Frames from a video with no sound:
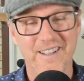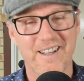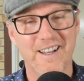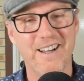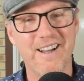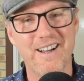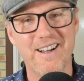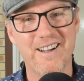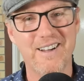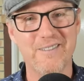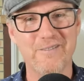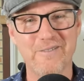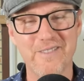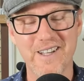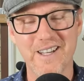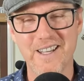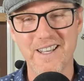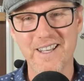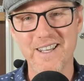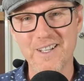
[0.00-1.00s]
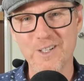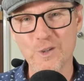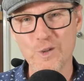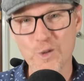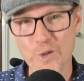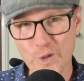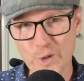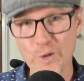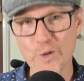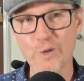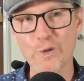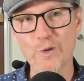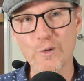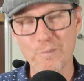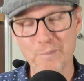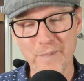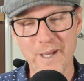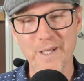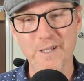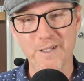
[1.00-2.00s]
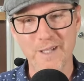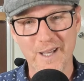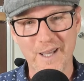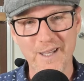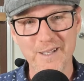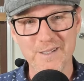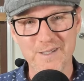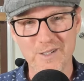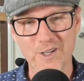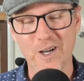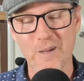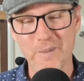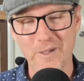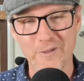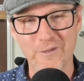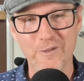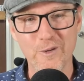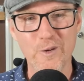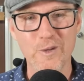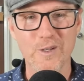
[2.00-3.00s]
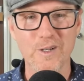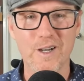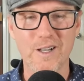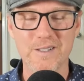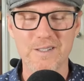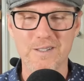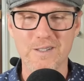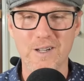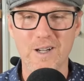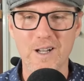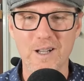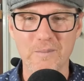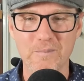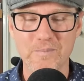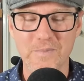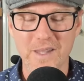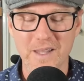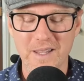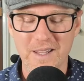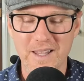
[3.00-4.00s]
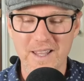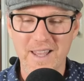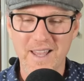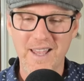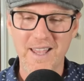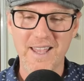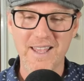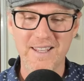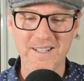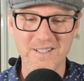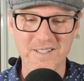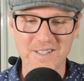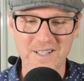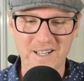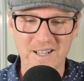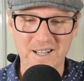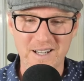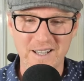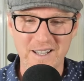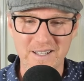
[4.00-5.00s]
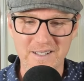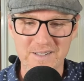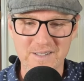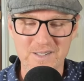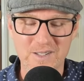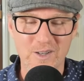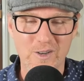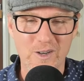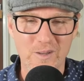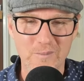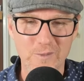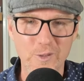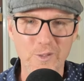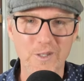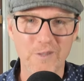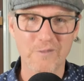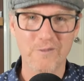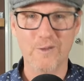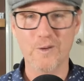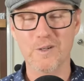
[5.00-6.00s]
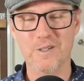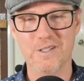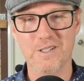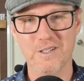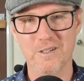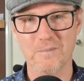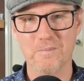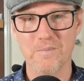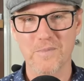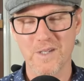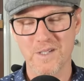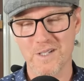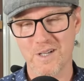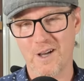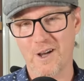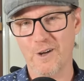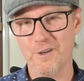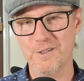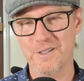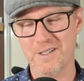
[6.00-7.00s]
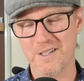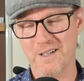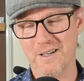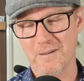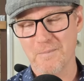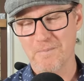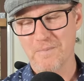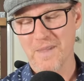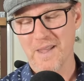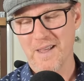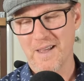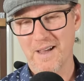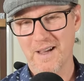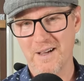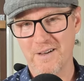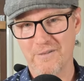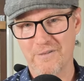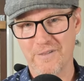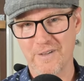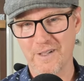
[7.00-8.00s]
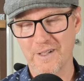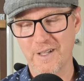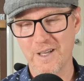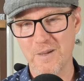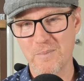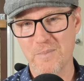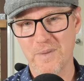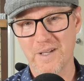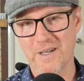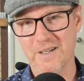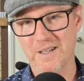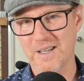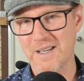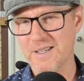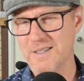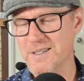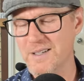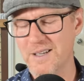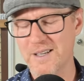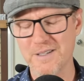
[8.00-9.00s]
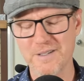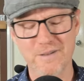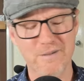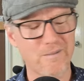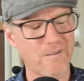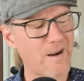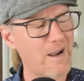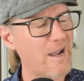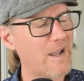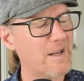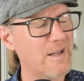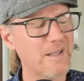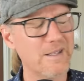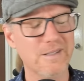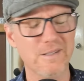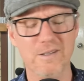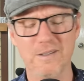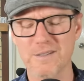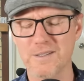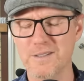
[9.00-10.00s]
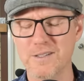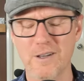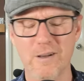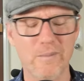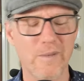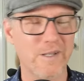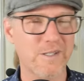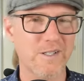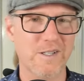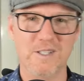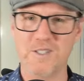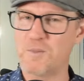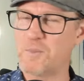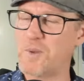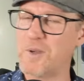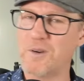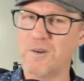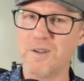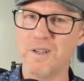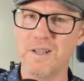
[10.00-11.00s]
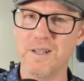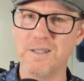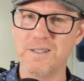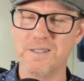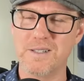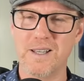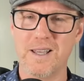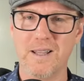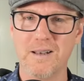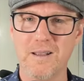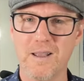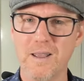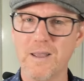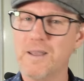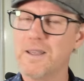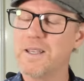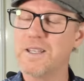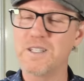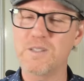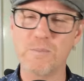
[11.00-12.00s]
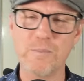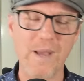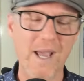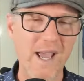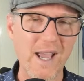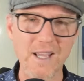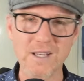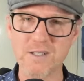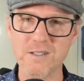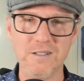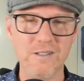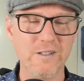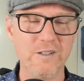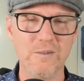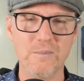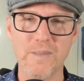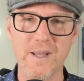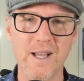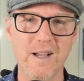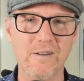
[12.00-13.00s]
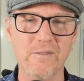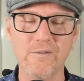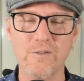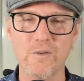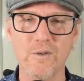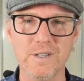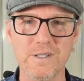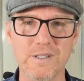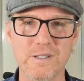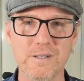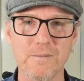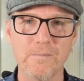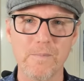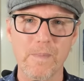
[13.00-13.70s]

um, in two Mondays' time, in a fortnight's time. And uh, and so I'm looking forward to, to hosting uh, Philippe. And he's, he's great. He's got so much experience and he's passionate about voice.